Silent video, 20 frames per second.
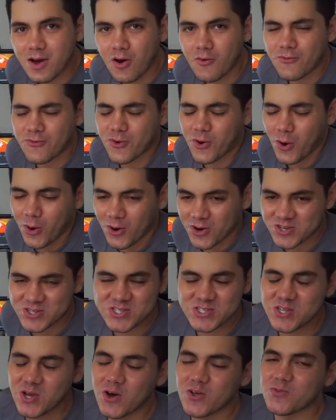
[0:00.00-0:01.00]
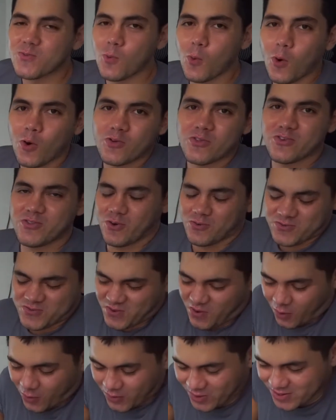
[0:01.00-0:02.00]
Of course not worth it,
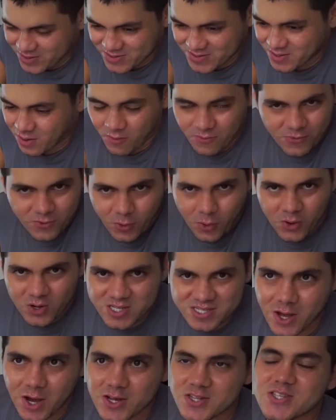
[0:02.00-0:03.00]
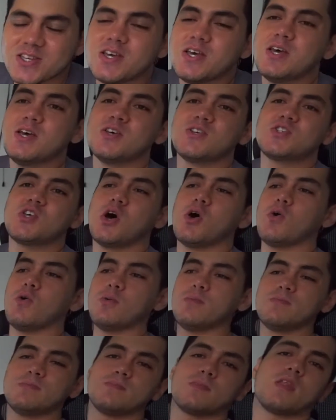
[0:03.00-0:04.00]
of course not.
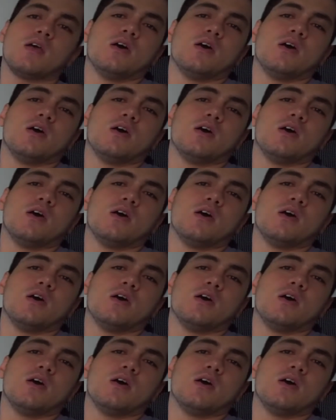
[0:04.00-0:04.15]
So